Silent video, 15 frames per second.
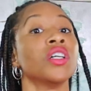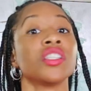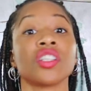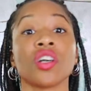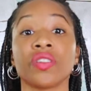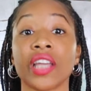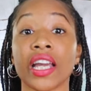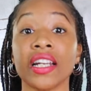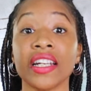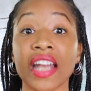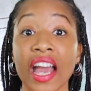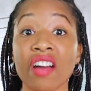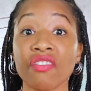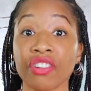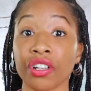So they
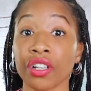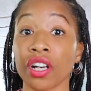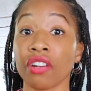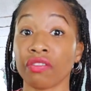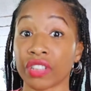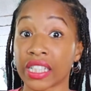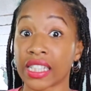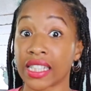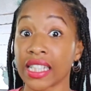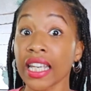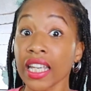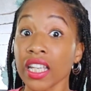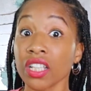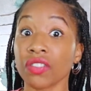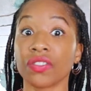never
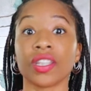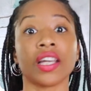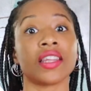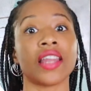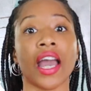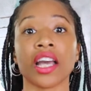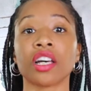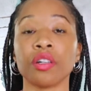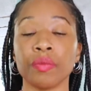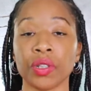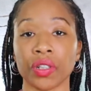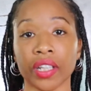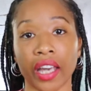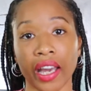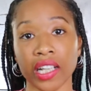received that
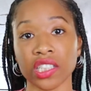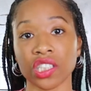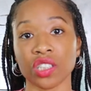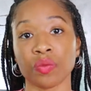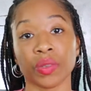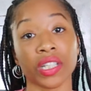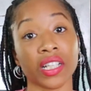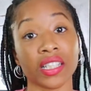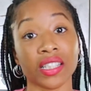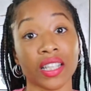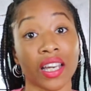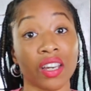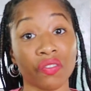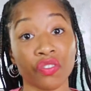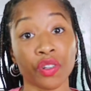communication because
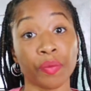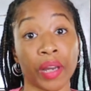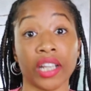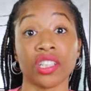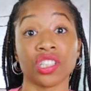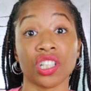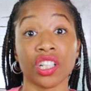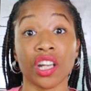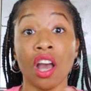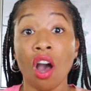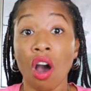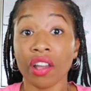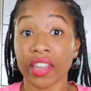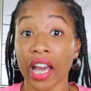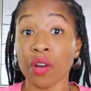the information
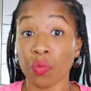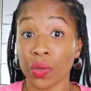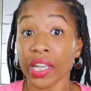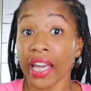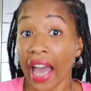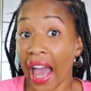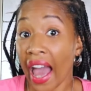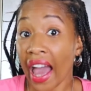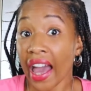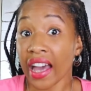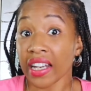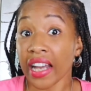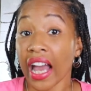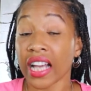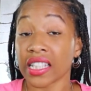that we
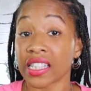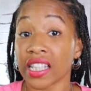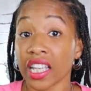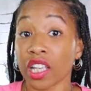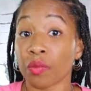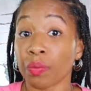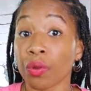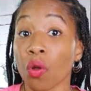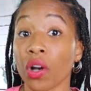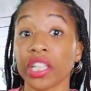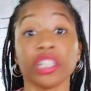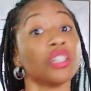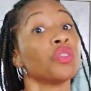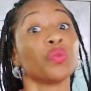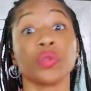had as the
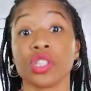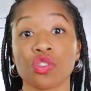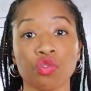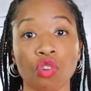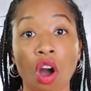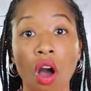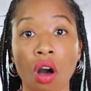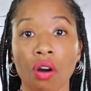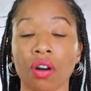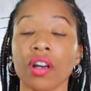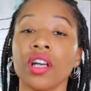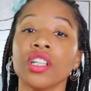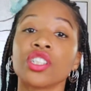employer was wrong.